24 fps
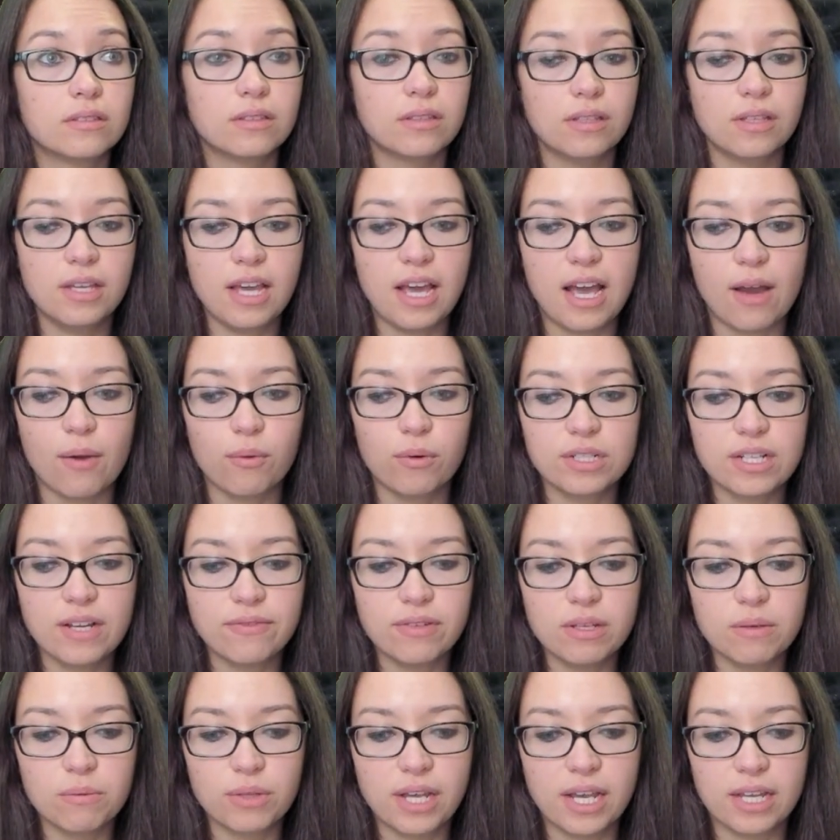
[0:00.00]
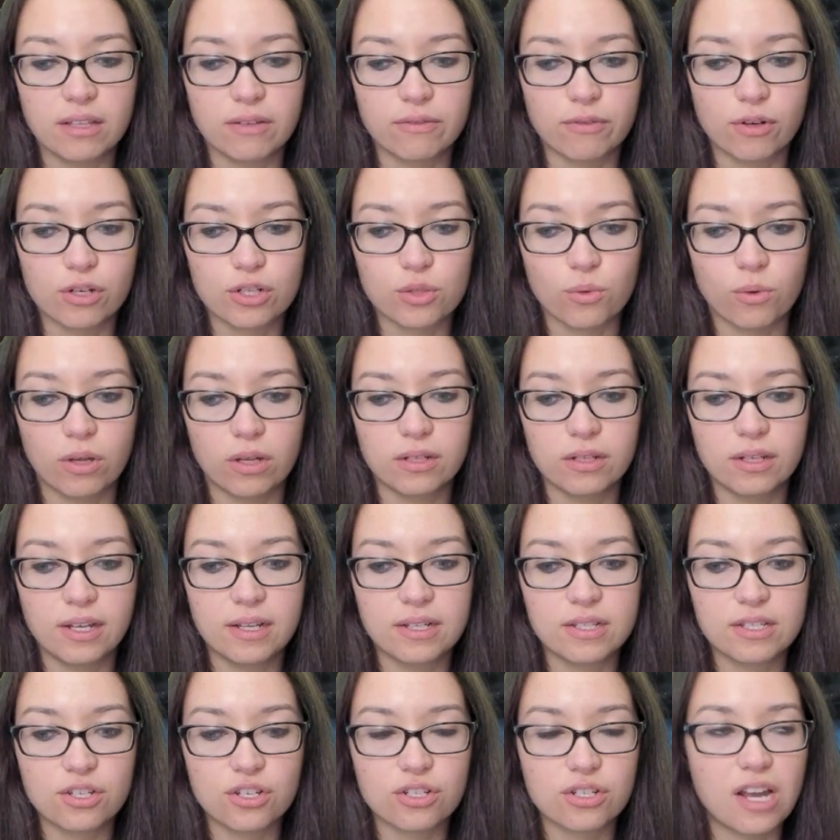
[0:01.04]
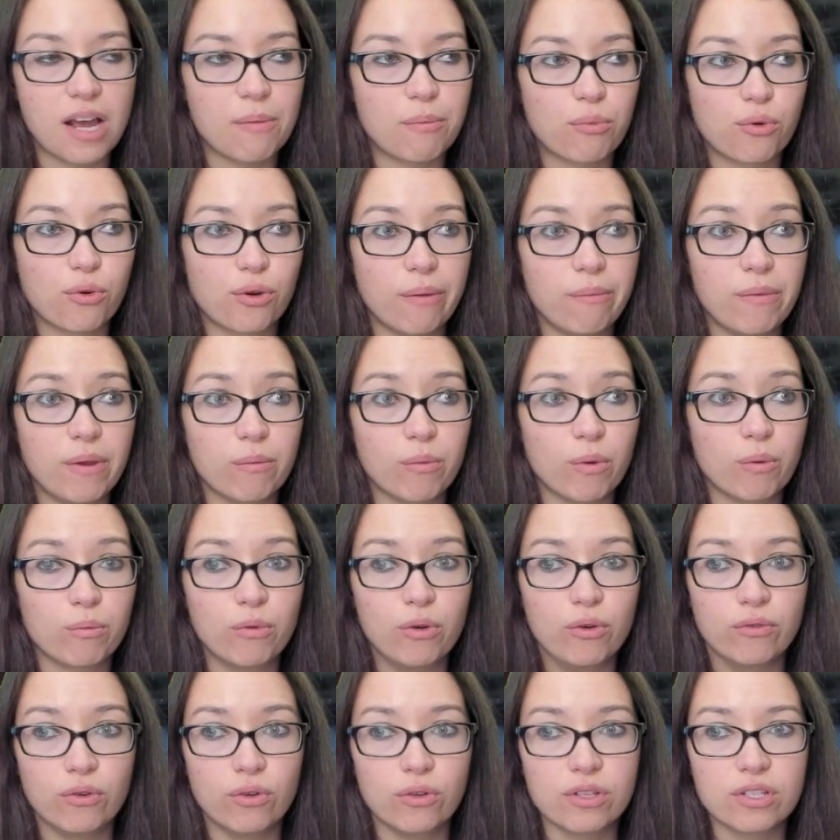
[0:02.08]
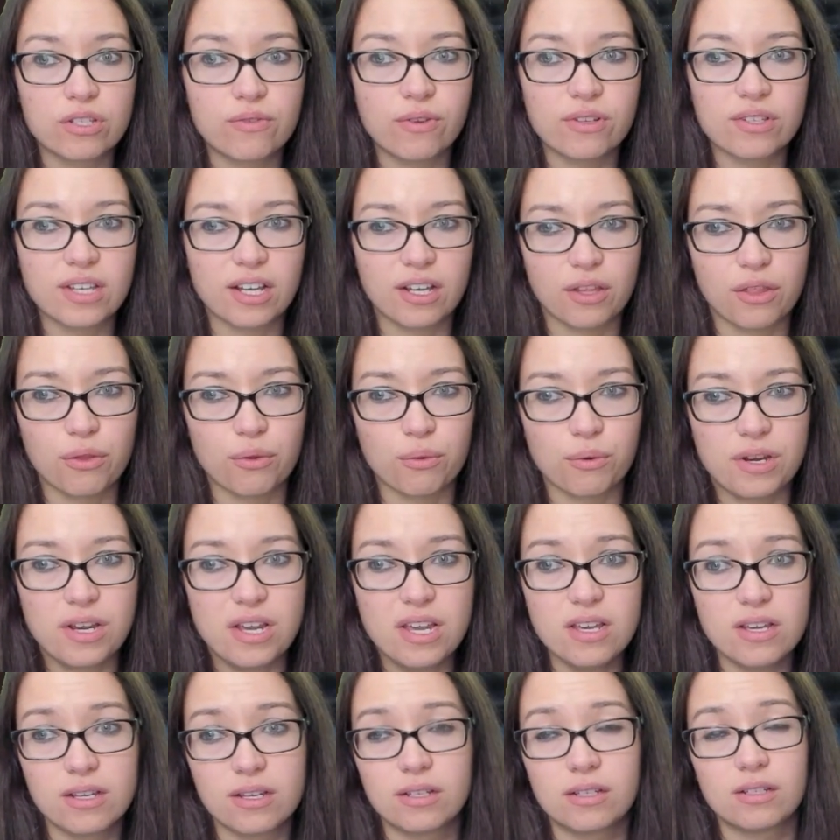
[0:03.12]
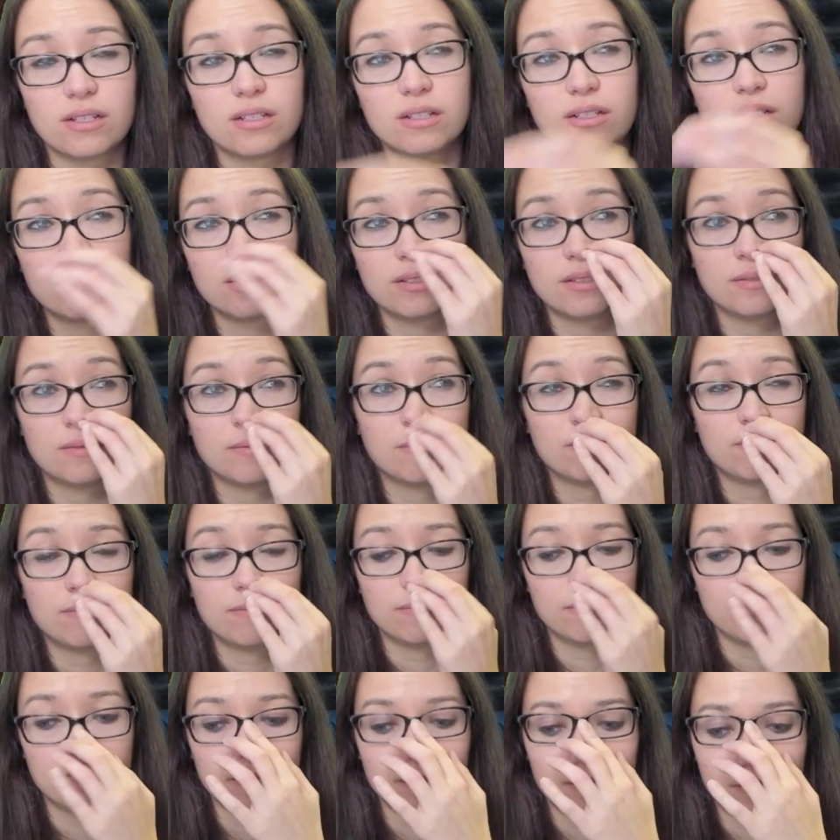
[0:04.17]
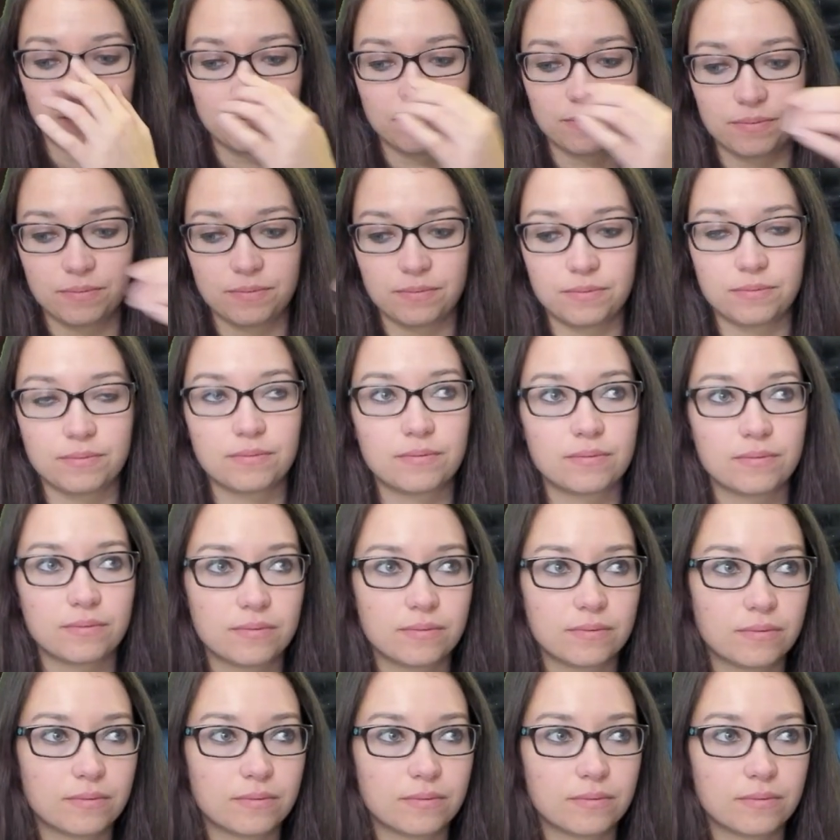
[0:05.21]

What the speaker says: Yeah, we're definitely playing the first one. It's just not premium removal. This feels like a 3. No. Yeah, I think it's a 3. That's fine.